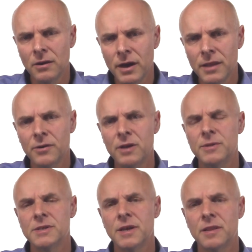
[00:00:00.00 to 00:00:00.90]

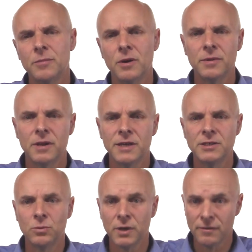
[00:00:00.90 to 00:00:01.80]
93% of the
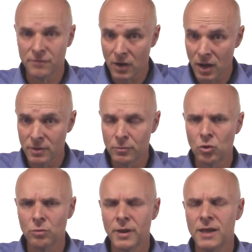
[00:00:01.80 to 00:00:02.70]
population will get a fibre
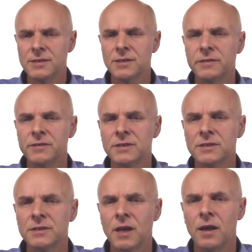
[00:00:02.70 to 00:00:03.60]
broadband
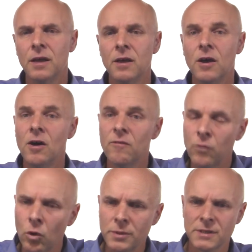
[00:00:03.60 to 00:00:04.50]
service.
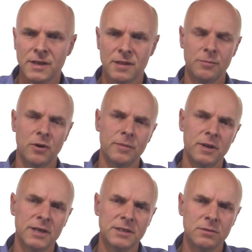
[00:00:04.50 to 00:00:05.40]
4% of the
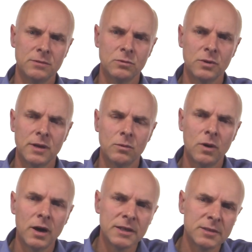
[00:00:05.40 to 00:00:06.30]
population will get a
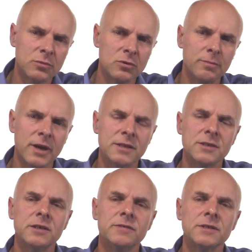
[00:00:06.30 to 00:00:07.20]
wireless broadband
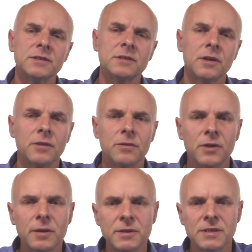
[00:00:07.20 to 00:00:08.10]
service.
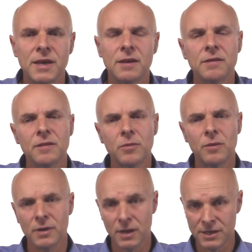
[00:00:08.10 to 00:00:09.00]
3% of the
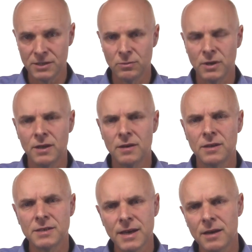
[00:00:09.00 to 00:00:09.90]
population will get
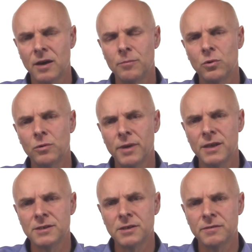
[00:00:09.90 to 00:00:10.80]
a satellite
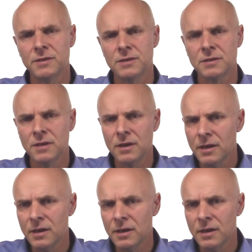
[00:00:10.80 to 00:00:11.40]
broadband service.